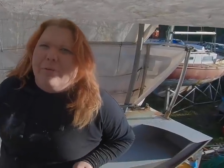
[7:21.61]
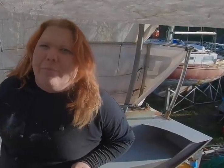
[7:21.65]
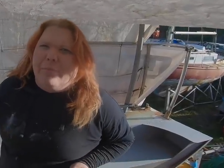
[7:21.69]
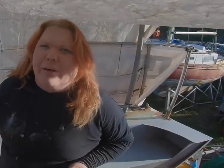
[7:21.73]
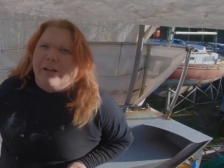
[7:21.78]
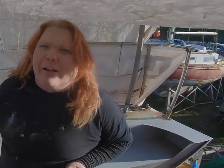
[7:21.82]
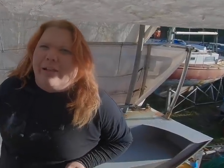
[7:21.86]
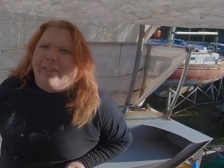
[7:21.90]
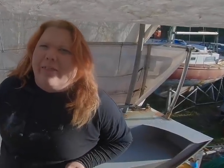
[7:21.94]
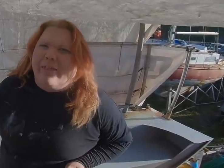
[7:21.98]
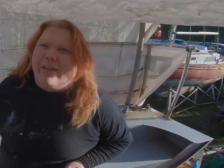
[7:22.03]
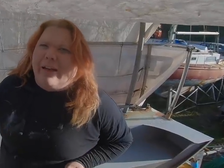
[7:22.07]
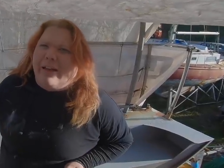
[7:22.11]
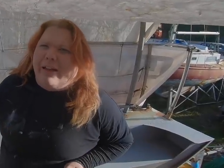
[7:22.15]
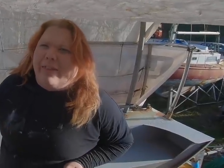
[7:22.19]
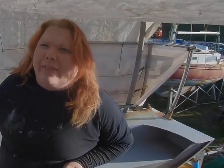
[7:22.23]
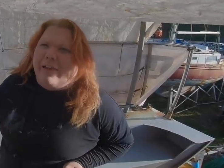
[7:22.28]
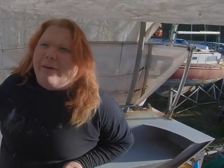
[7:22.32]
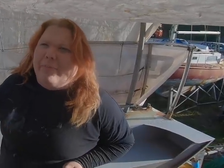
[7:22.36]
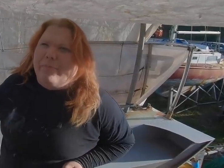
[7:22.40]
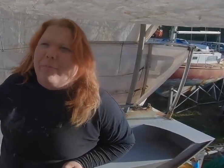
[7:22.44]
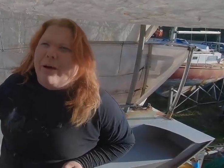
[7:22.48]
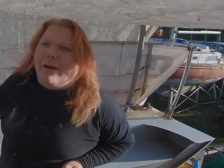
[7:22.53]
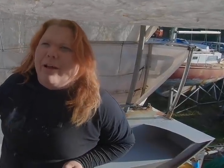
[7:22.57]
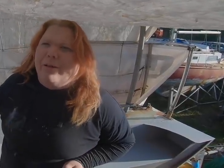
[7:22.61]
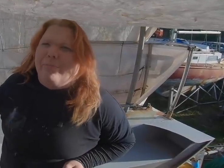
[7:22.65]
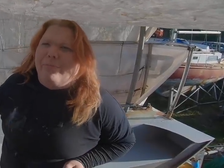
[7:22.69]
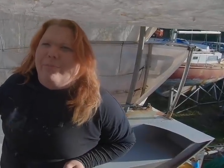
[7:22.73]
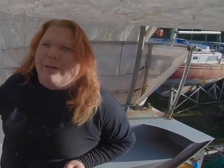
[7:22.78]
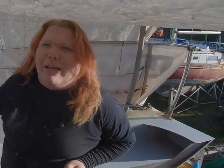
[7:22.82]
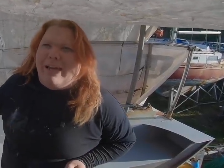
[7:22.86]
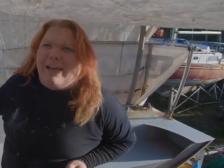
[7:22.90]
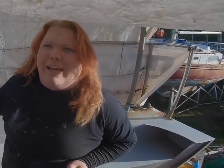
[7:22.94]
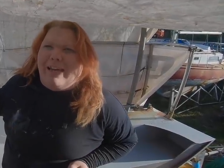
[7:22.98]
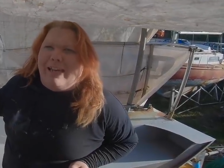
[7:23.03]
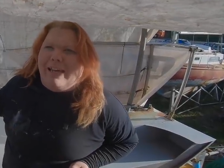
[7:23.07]
But I think there might
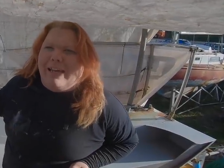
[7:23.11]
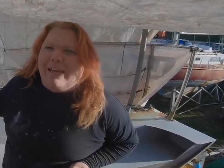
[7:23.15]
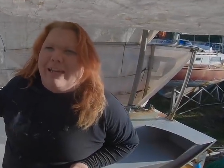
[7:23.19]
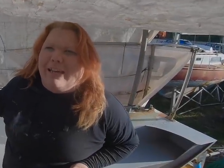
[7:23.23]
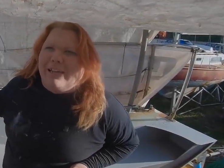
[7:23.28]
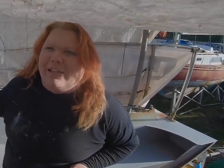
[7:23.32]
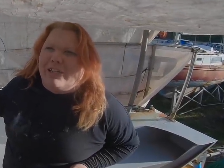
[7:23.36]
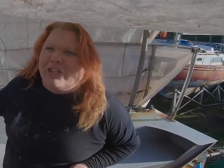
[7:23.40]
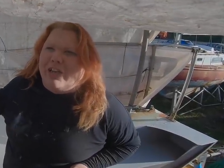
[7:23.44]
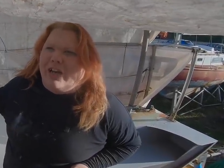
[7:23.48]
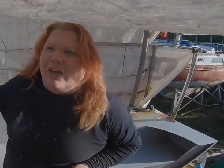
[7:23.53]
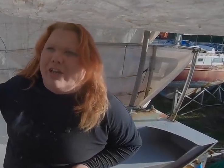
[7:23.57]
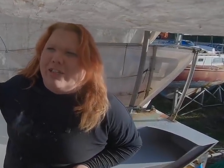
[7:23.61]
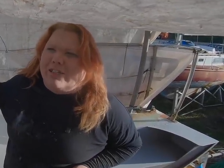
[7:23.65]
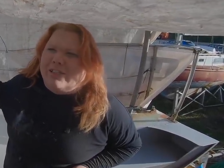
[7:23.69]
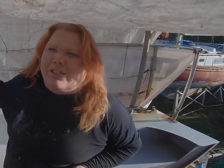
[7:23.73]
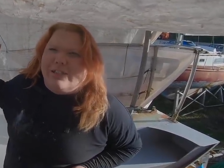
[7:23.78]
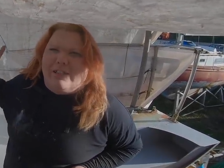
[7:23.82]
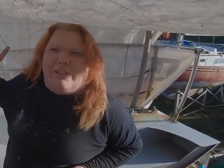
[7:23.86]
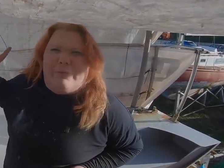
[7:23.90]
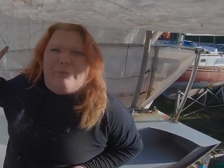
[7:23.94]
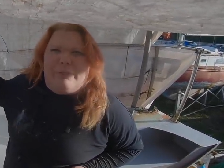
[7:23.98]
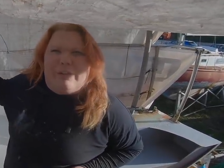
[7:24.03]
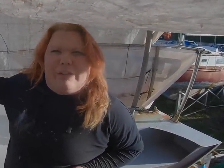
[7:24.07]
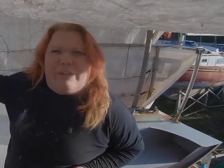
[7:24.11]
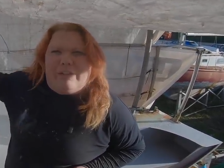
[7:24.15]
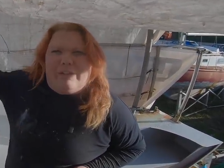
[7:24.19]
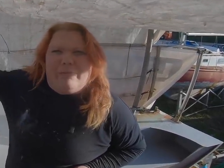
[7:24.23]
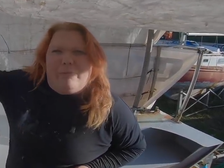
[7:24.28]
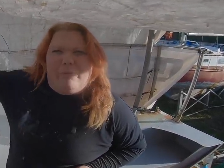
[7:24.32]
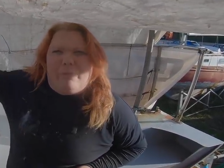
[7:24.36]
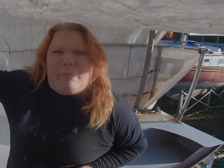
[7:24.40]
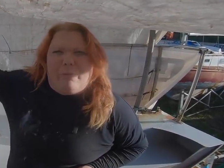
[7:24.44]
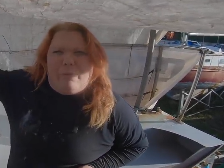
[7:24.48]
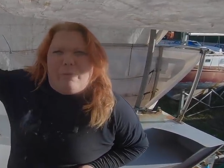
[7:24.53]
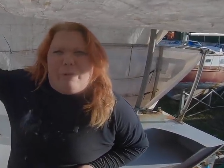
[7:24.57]
be a chance that we,
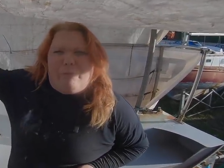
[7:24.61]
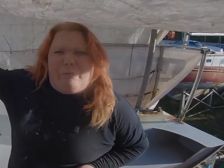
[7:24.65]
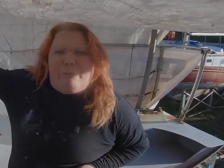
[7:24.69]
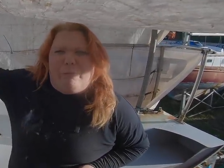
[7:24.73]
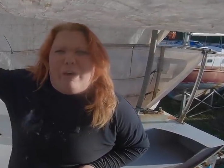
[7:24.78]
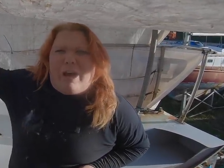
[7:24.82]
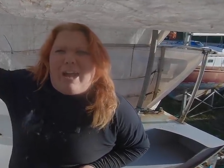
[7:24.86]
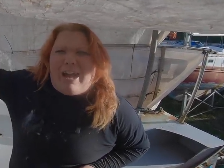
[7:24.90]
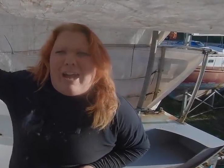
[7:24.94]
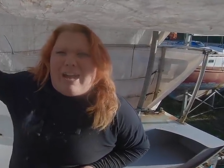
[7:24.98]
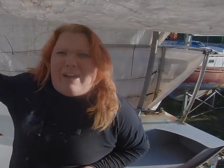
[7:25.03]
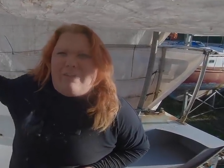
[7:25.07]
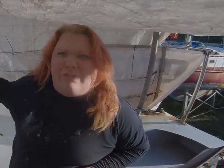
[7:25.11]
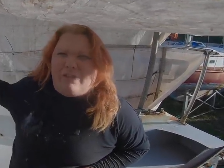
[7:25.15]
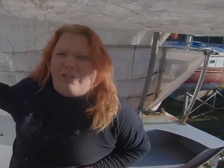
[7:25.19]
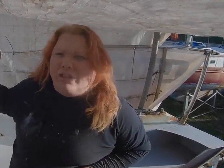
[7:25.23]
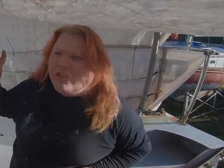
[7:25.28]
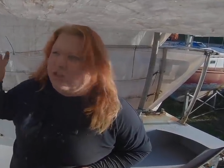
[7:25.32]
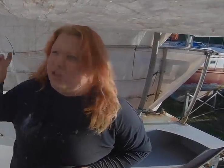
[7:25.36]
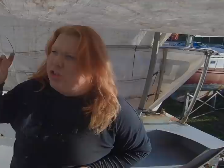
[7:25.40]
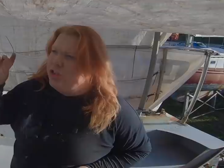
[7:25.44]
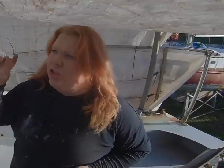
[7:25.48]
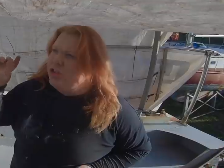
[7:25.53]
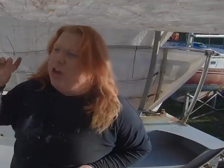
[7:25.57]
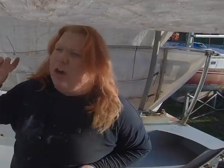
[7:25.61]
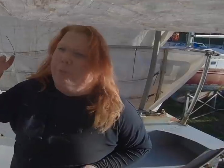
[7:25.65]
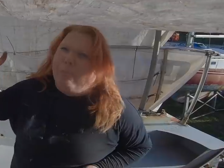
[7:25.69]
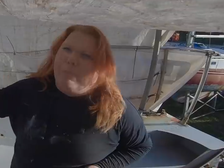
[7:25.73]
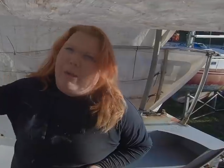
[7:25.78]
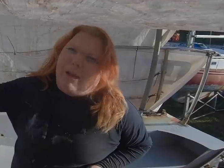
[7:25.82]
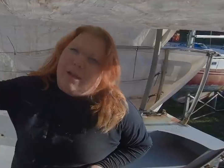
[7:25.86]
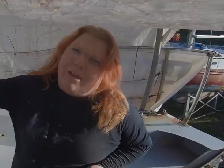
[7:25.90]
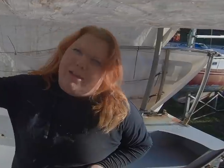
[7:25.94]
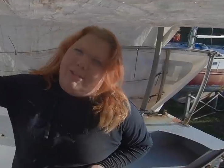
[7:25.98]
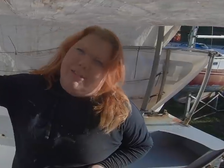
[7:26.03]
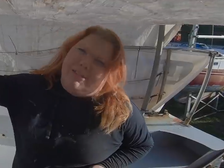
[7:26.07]
we might have to just shot
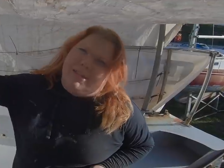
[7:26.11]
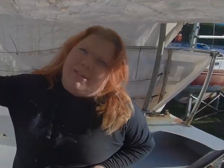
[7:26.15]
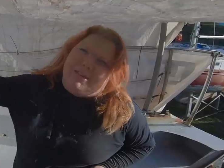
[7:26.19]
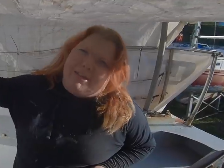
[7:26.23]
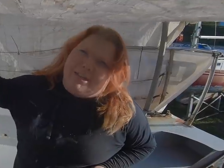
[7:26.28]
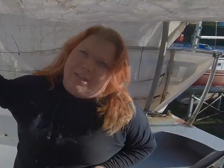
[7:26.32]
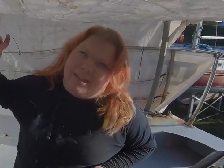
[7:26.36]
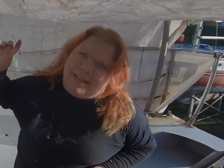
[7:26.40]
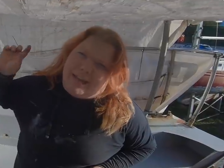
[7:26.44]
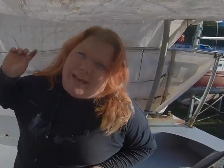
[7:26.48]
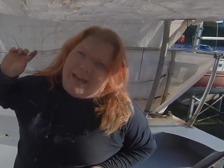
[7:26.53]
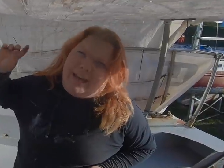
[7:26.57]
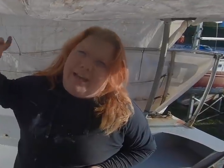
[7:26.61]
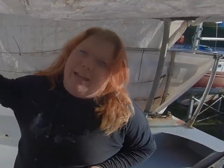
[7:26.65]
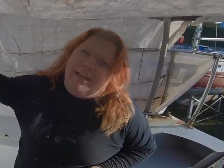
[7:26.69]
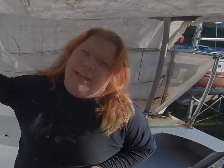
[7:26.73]
blast under that